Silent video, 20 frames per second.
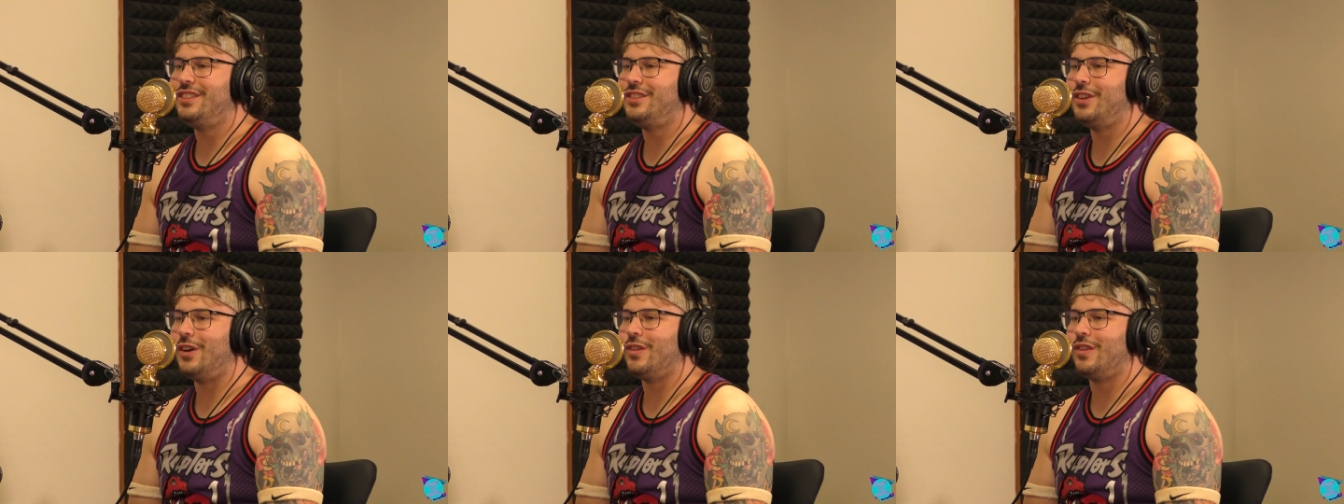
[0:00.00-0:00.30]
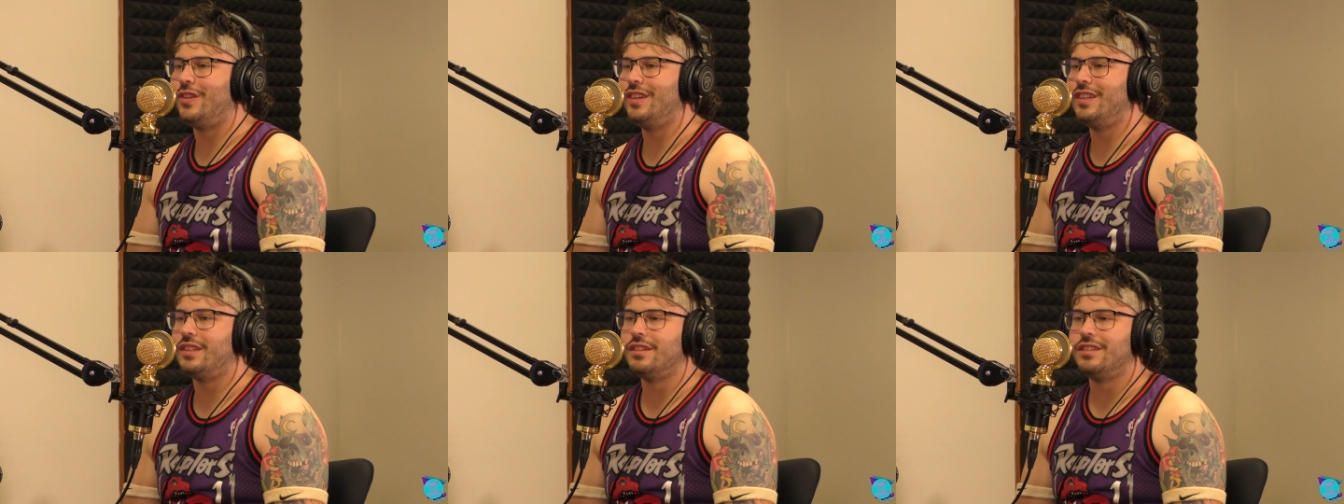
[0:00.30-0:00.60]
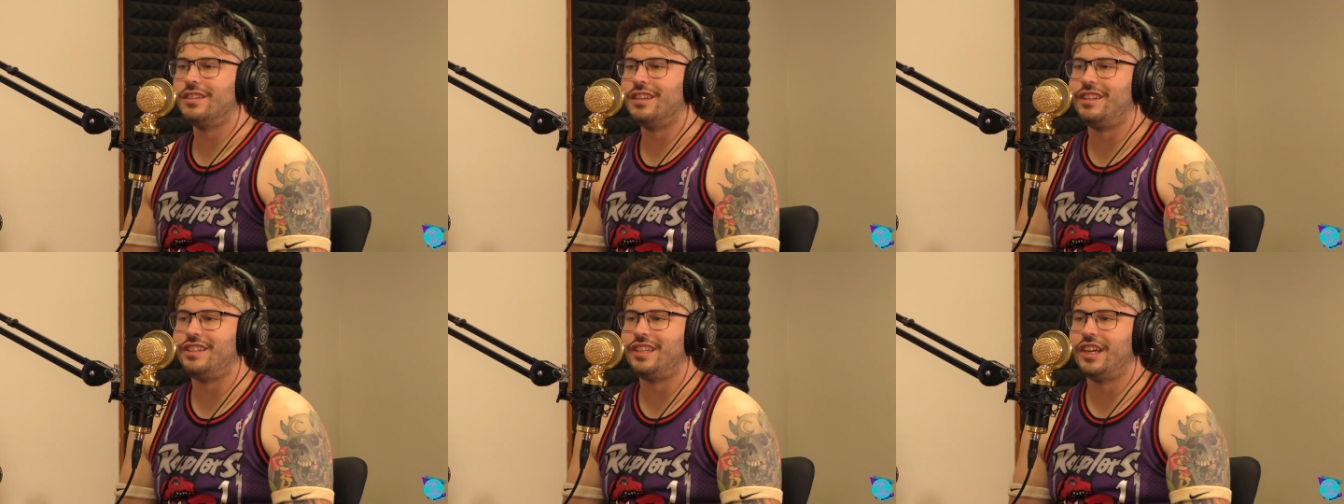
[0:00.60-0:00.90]
don't think they're
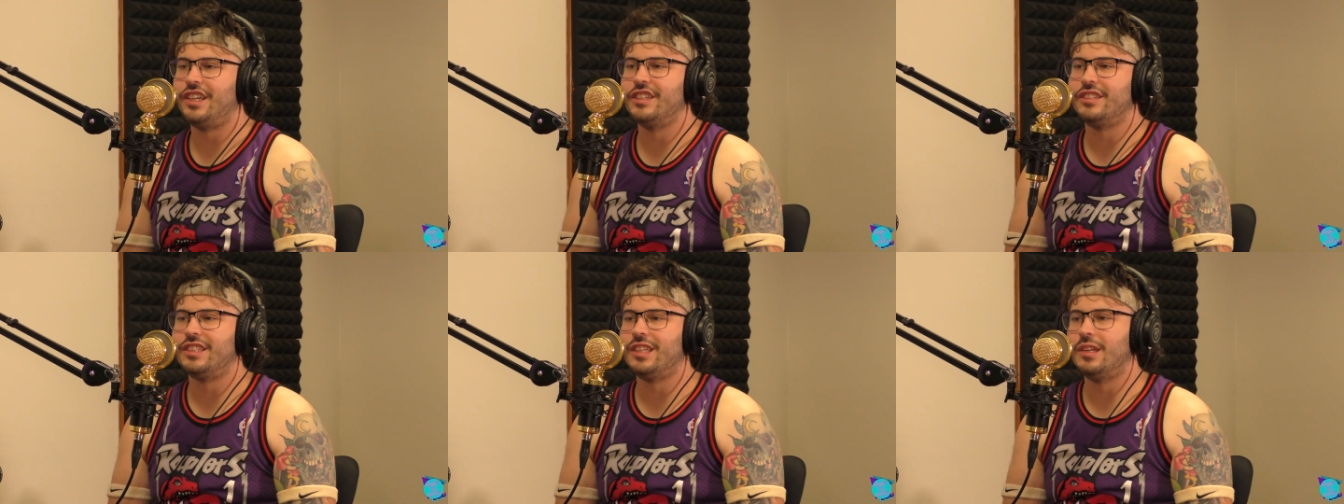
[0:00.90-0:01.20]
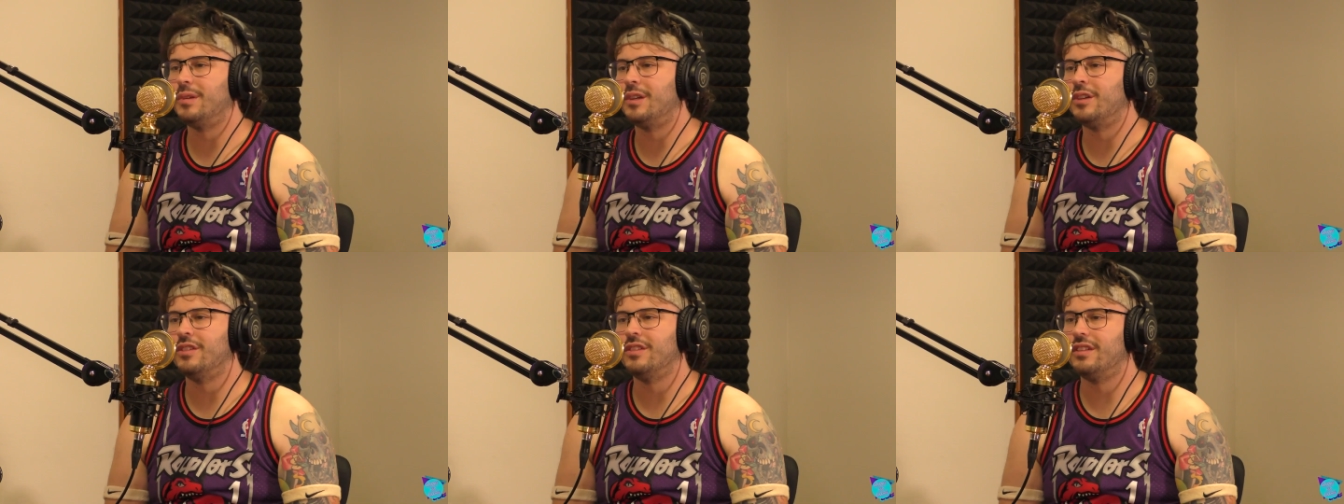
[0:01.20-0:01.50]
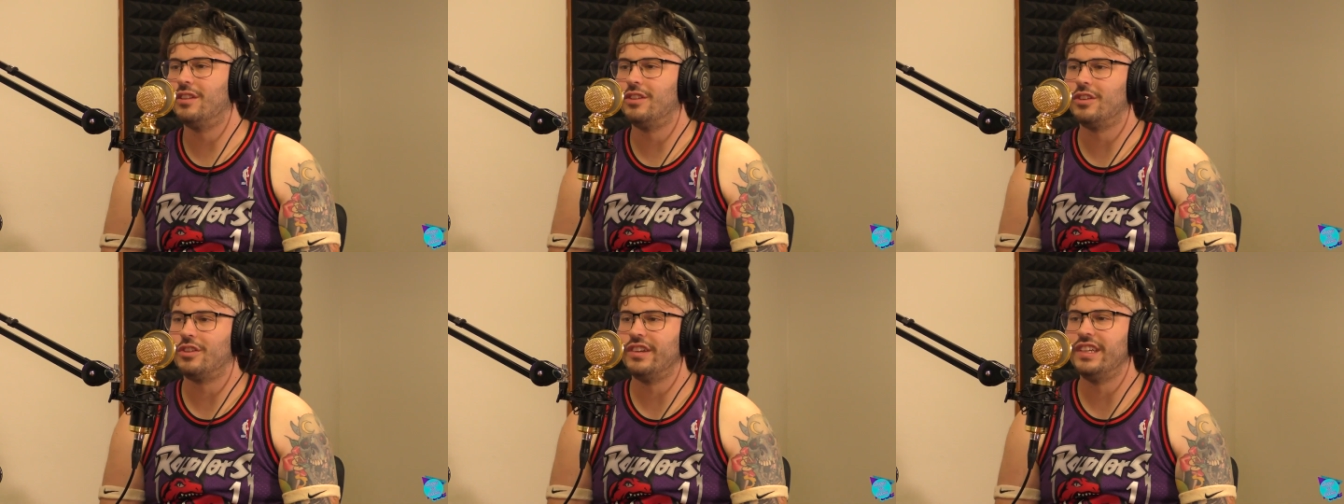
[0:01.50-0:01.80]
the stereotypical
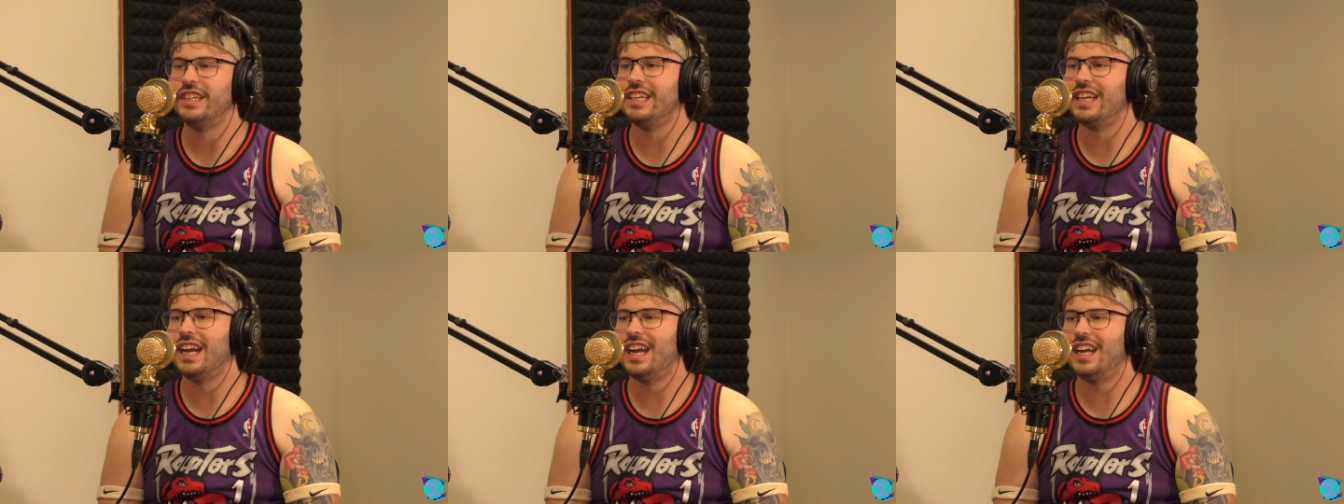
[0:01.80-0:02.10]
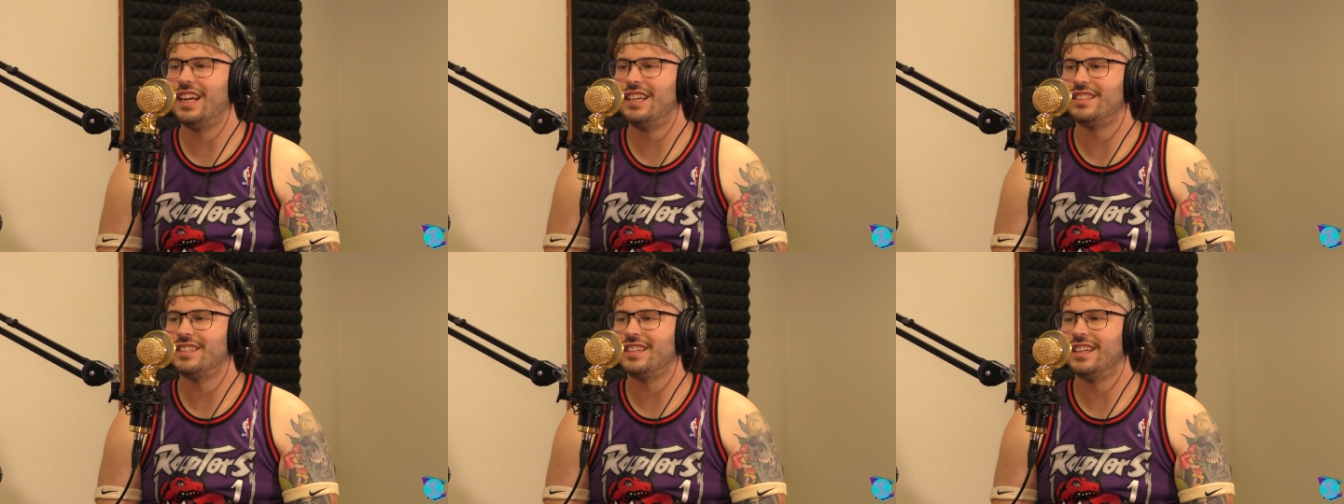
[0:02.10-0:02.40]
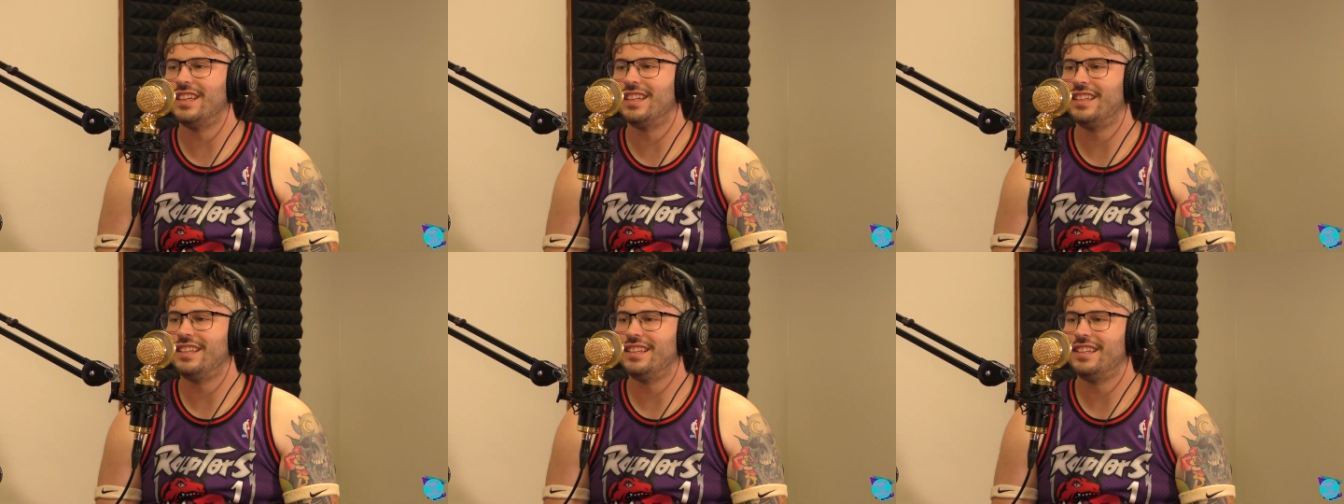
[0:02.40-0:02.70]
little green guys.
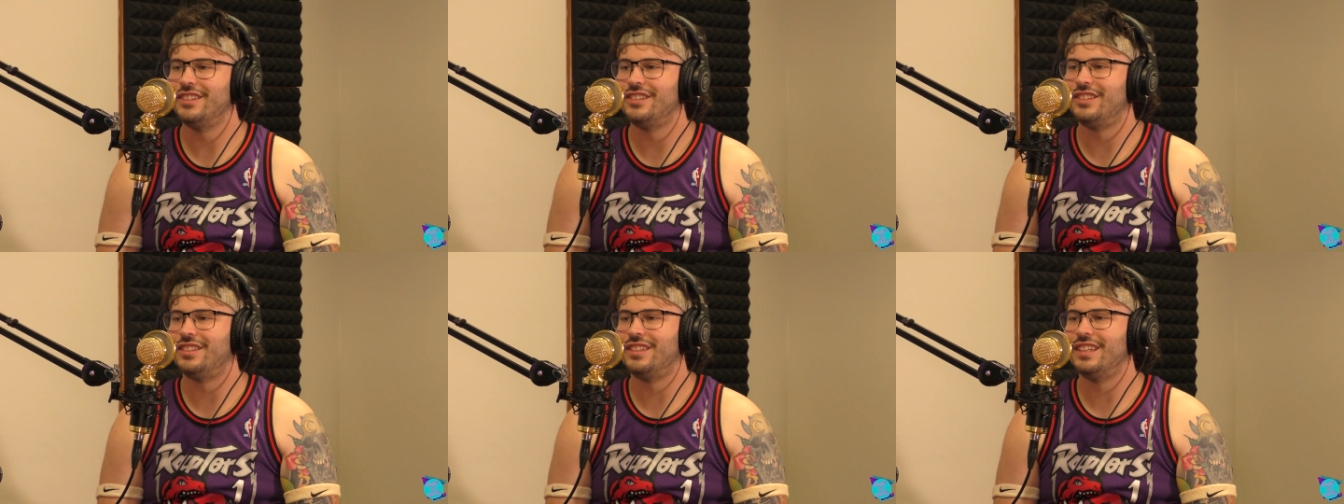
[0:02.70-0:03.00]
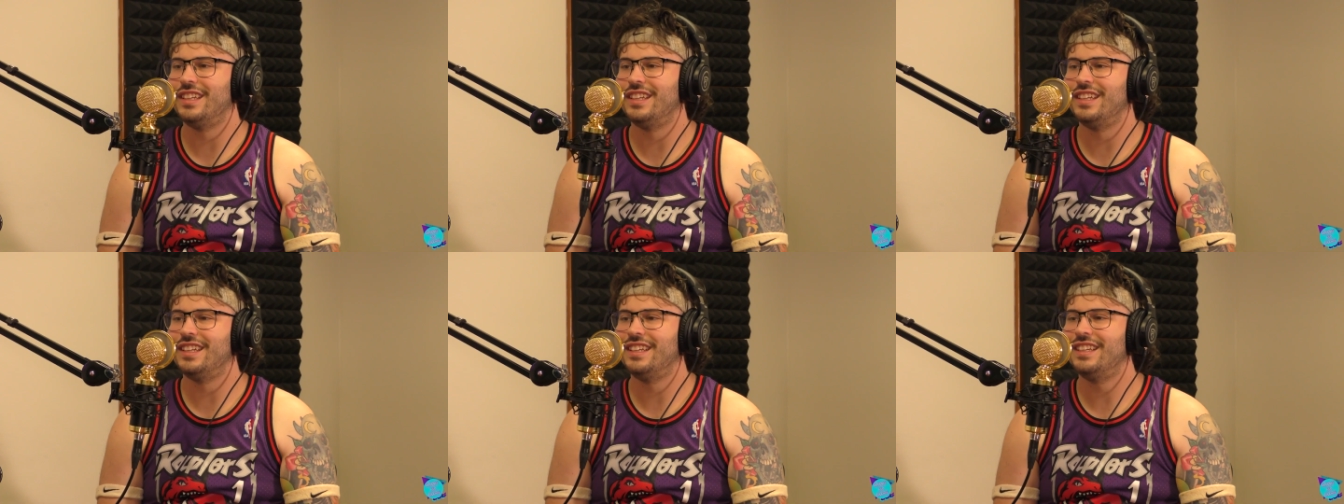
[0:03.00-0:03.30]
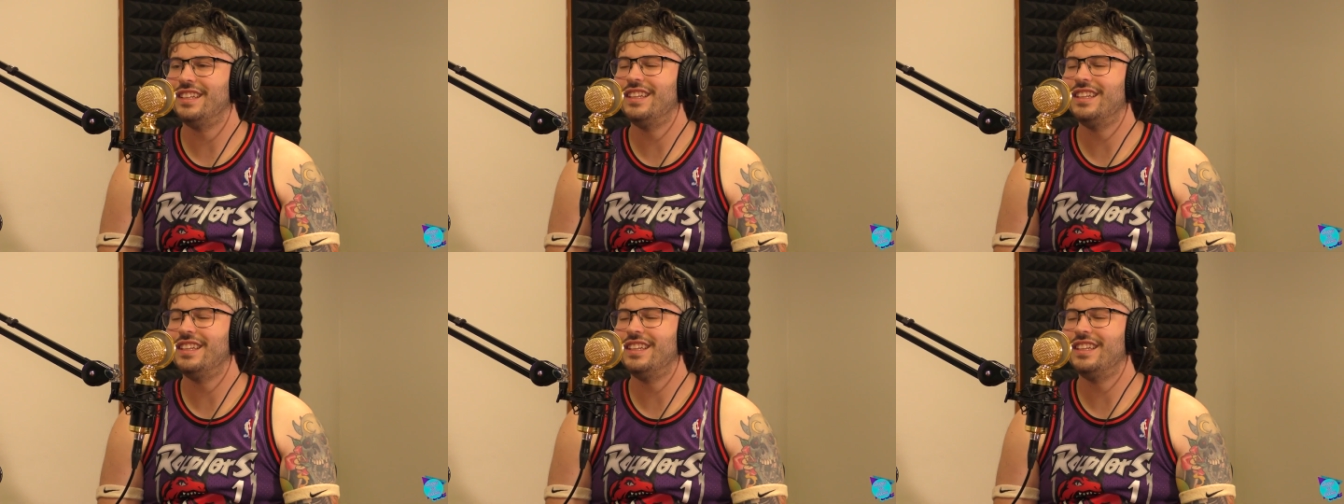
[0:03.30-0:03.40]
Like you don't you think see. so?